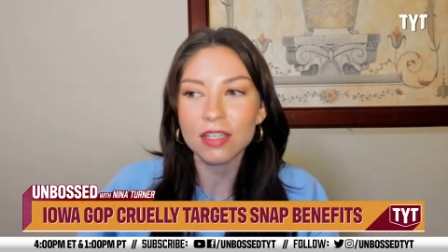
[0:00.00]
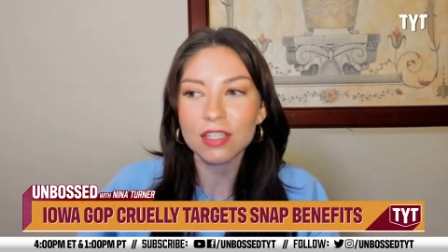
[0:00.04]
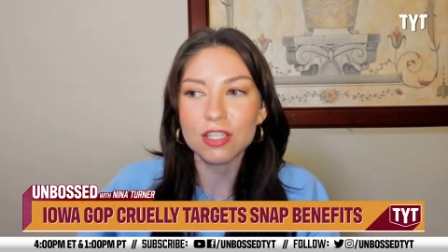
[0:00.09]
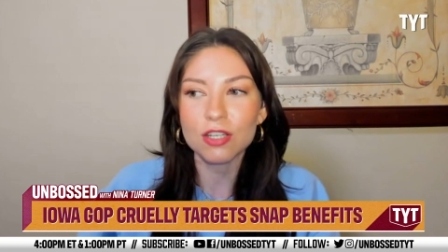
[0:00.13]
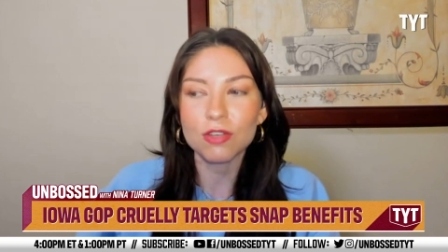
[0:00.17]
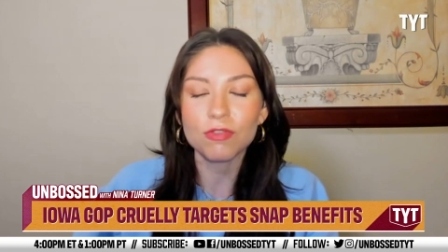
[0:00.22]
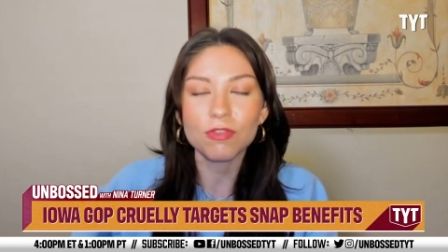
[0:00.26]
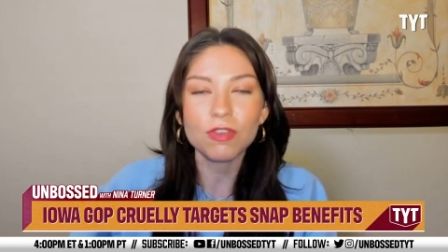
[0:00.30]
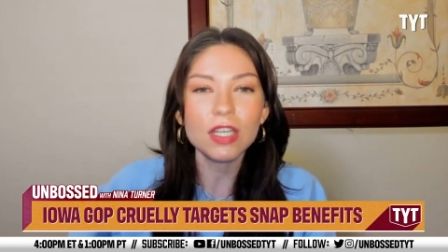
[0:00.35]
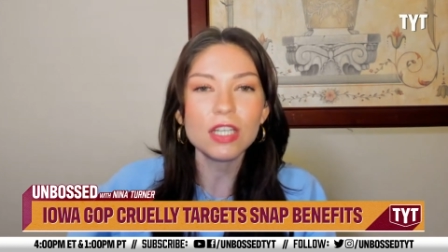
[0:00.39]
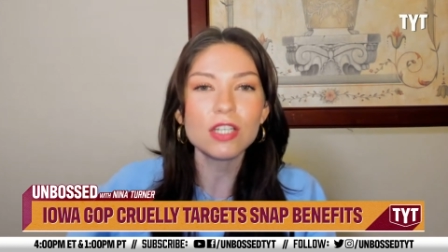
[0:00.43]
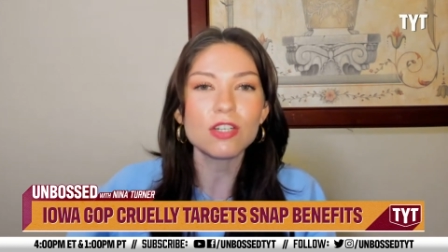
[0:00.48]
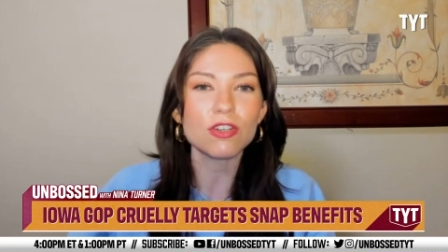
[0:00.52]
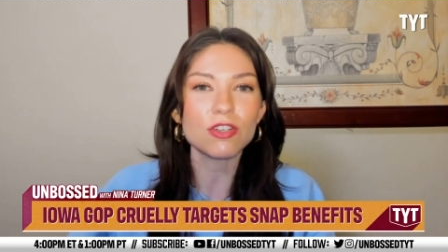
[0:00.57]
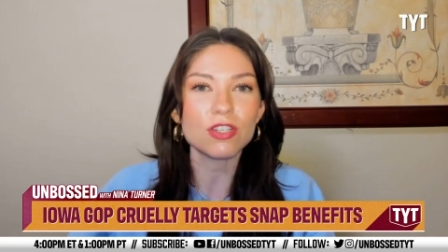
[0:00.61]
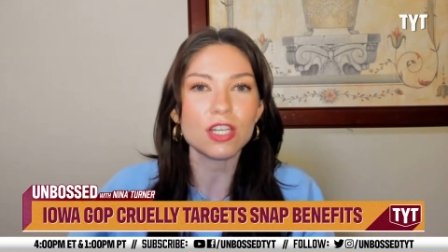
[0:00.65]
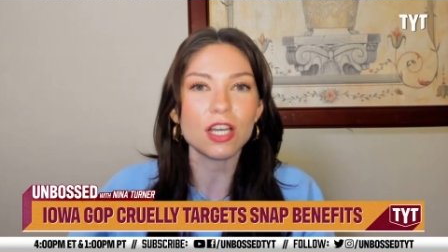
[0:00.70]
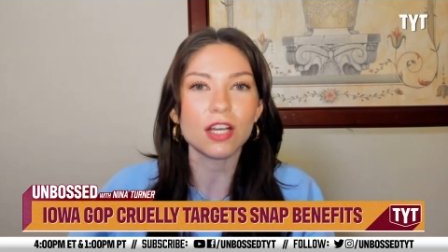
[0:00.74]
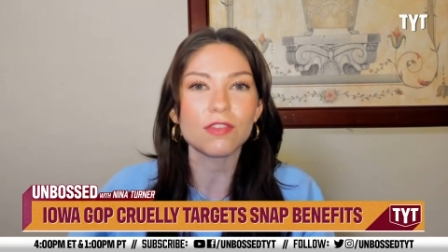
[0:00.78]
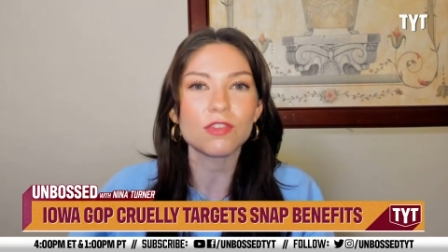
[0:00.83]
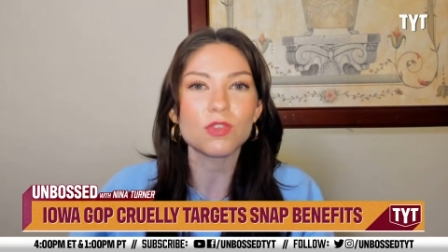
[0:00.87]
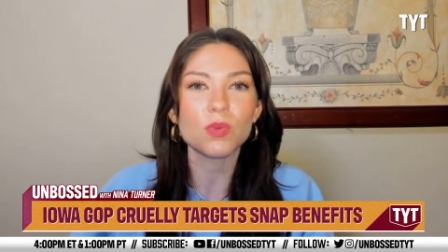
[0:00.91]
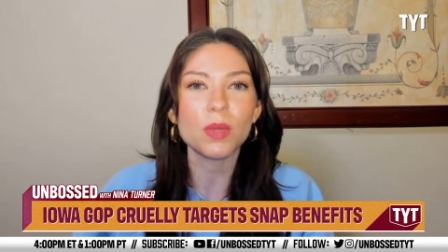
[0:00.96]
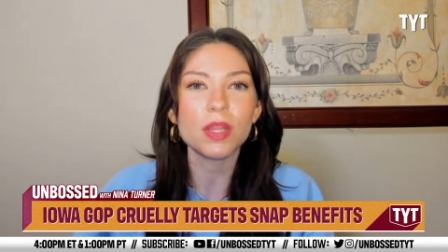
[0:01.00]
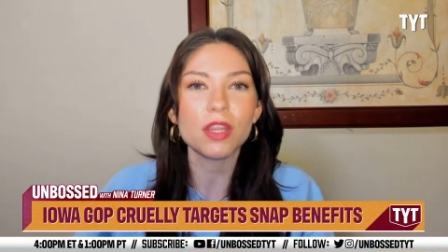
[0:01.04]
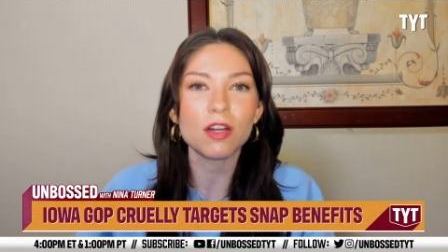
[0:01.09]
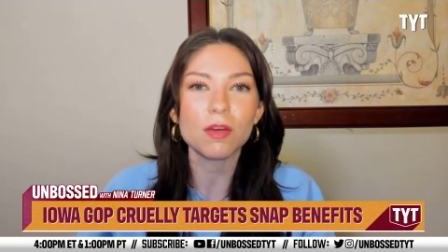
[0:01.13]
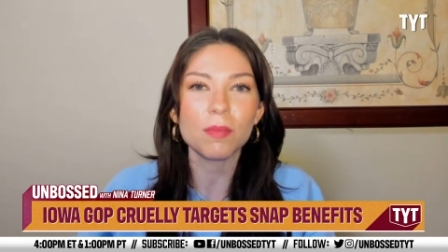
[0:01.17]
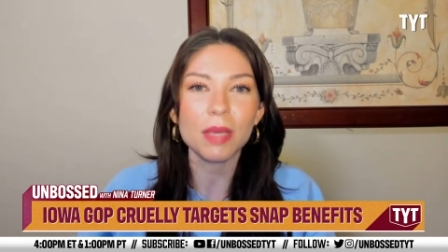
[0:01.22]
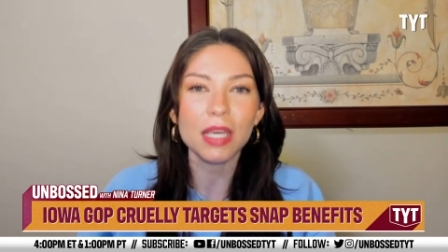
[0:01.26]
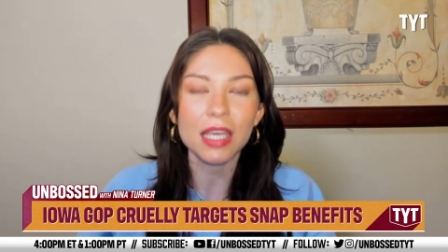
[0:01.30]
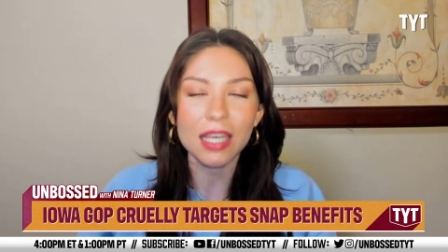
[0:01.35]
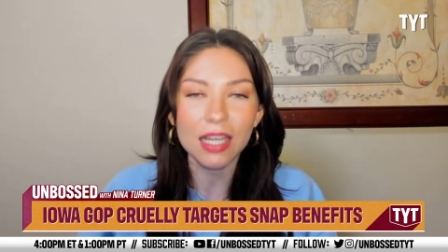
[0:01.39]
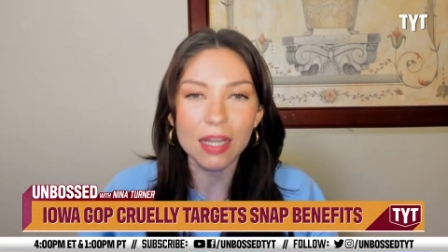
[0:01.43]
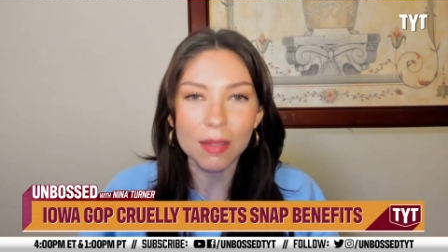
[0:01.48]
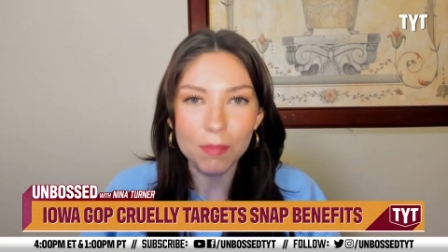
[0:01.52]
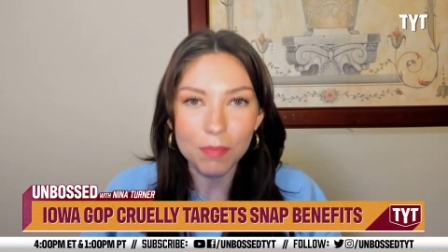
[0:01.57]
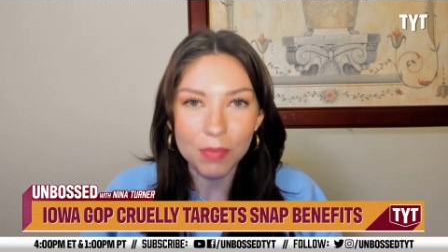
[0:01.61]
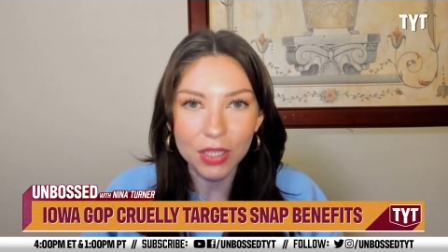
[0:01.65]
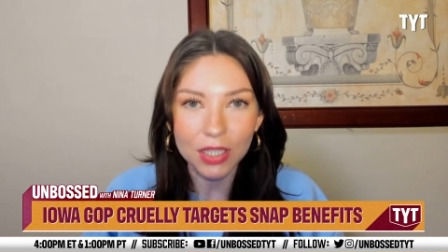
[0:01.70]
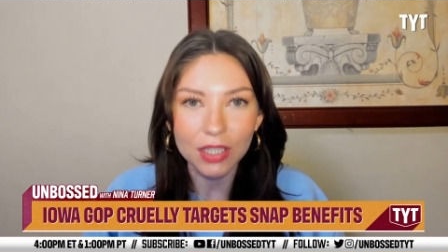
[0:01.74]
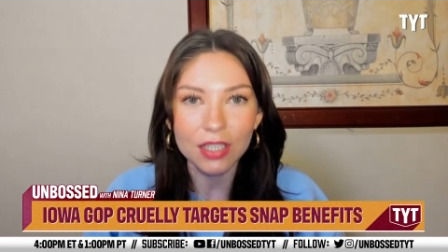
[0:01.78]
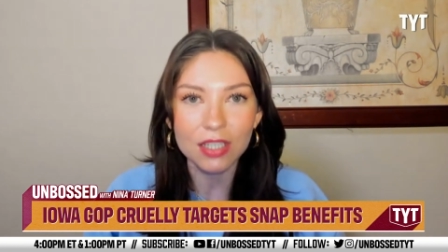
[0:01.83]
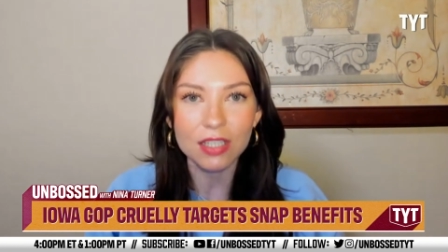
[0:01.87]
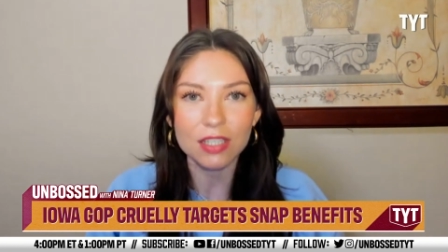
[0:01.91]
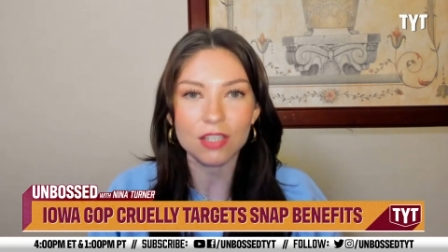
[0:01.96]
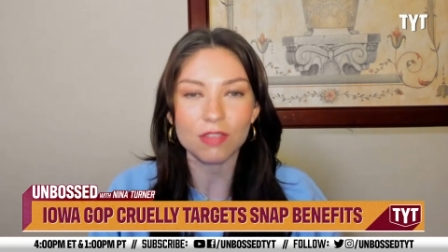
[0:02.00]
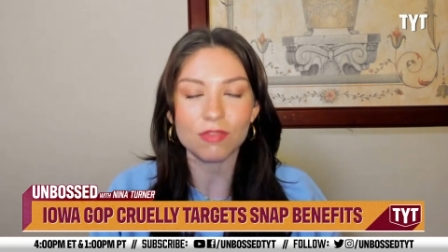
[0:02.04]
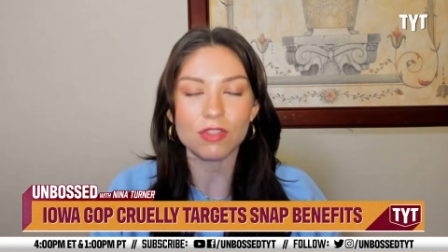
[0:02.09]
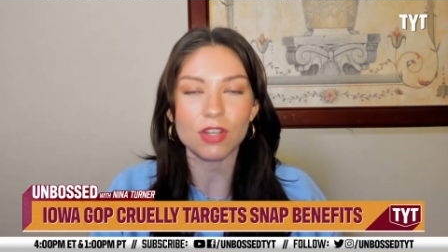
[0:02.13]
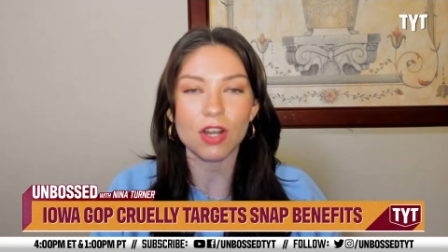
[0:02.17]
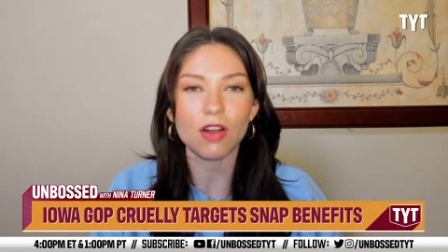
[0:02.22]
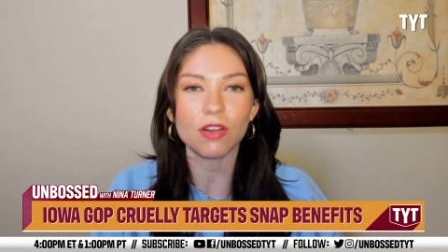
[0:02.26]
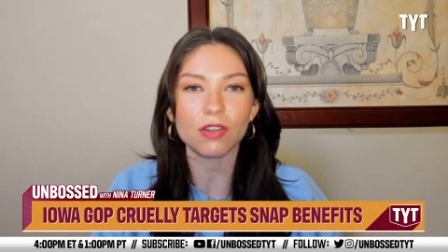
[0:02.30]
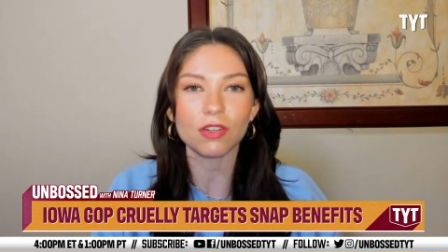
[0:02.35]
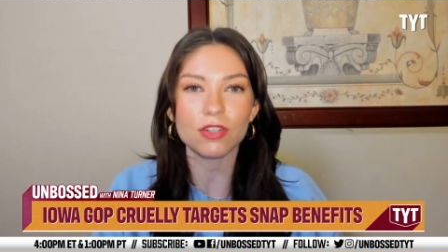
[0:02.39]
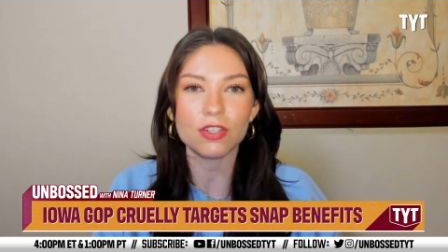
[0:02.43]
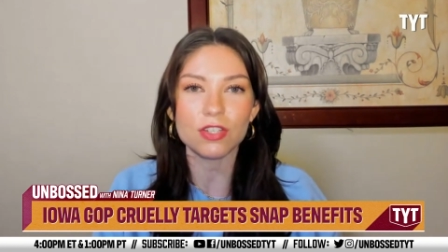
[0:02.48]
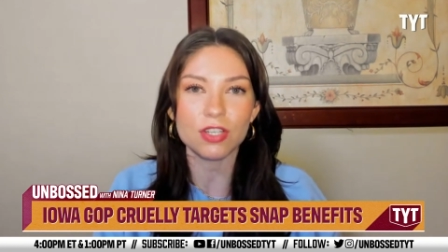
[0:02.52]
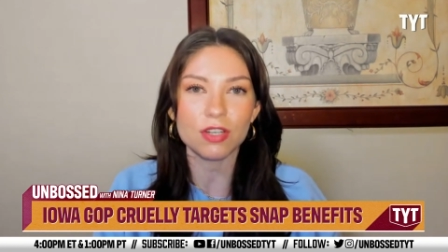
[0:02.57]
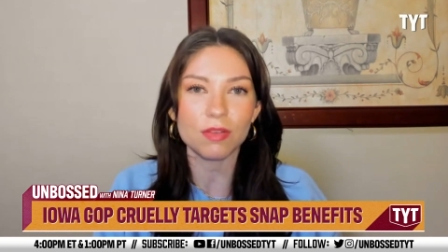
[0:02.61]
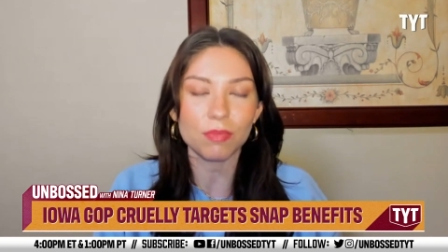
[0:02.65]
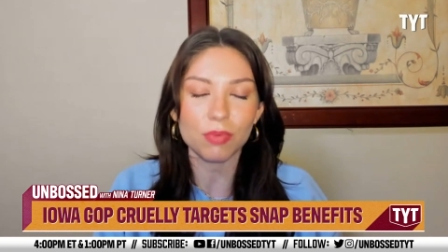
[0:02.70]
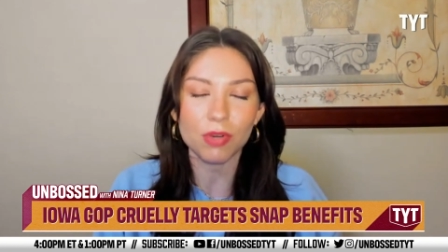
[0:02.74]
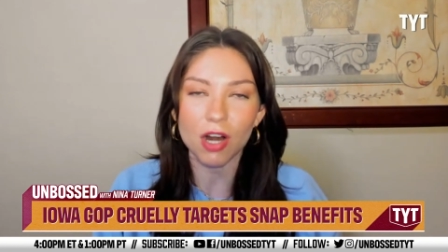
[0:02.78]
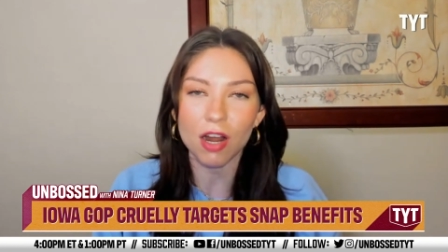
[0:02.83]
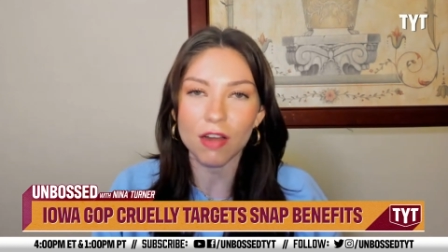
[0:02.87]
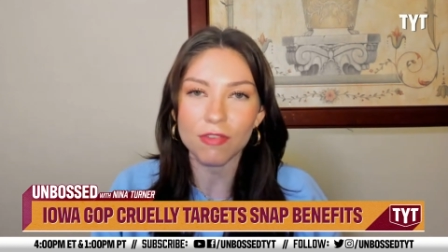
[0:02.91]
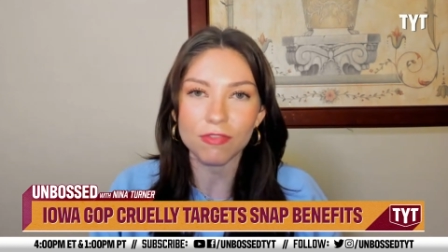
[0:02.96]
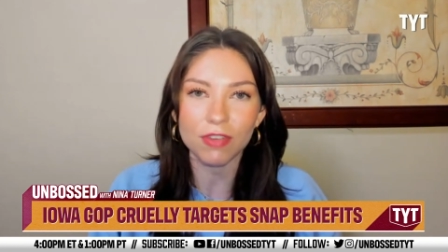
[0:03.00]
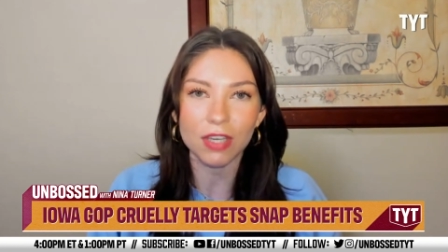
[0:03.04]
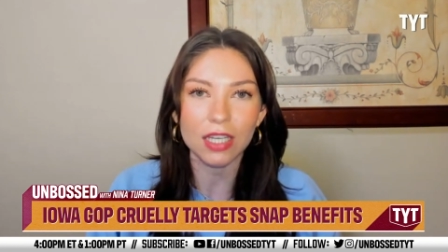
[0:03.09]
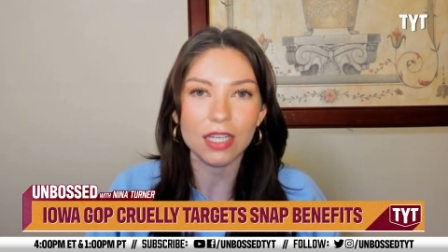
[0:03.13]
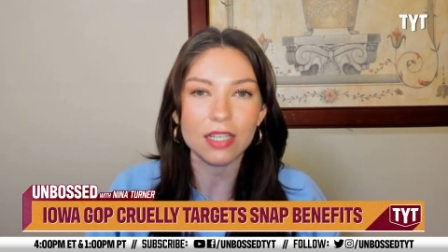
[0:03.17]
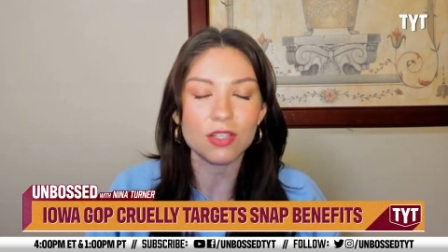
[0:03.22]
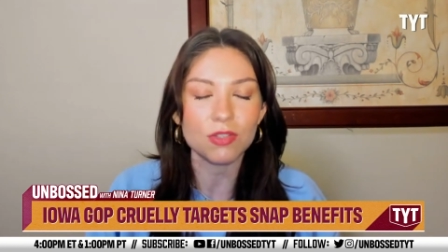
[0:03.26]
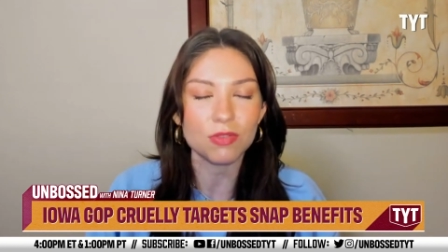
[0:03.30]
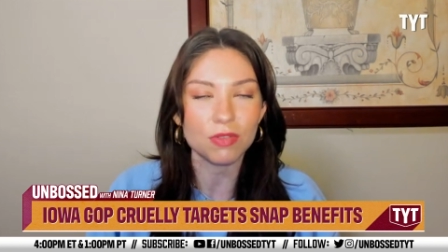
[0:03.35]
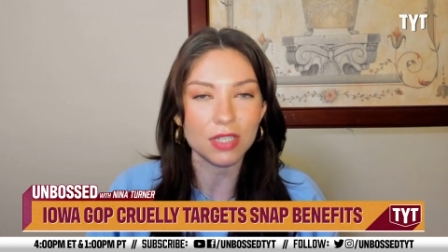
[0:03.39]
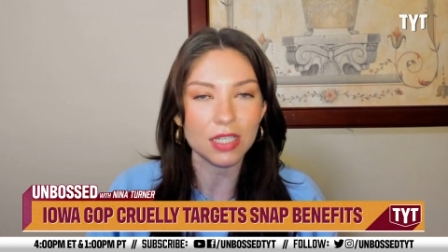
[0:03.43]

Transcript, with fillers: to feed yourselves when they're making billions of dollars in profit. It's